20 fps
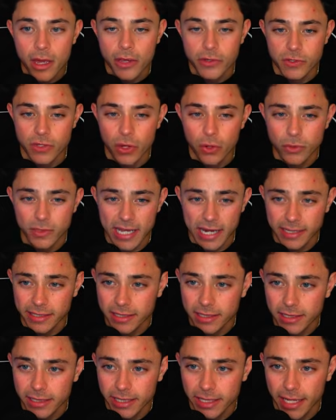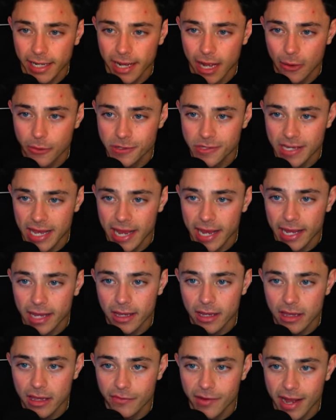So technically, like I was saying,
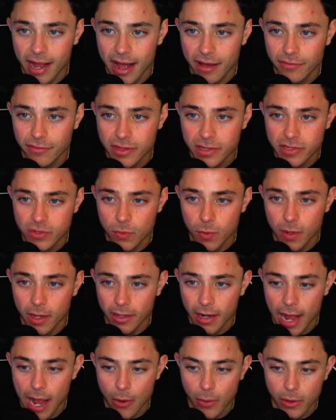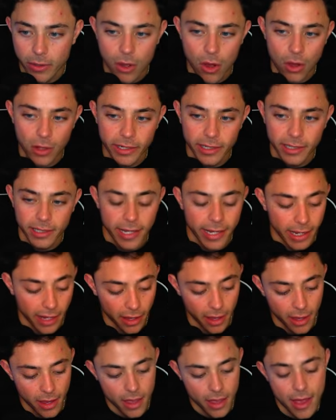if I have this one, I would call it like
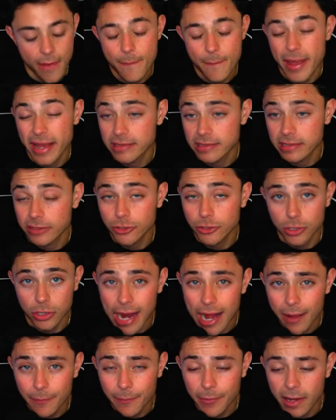basic trap.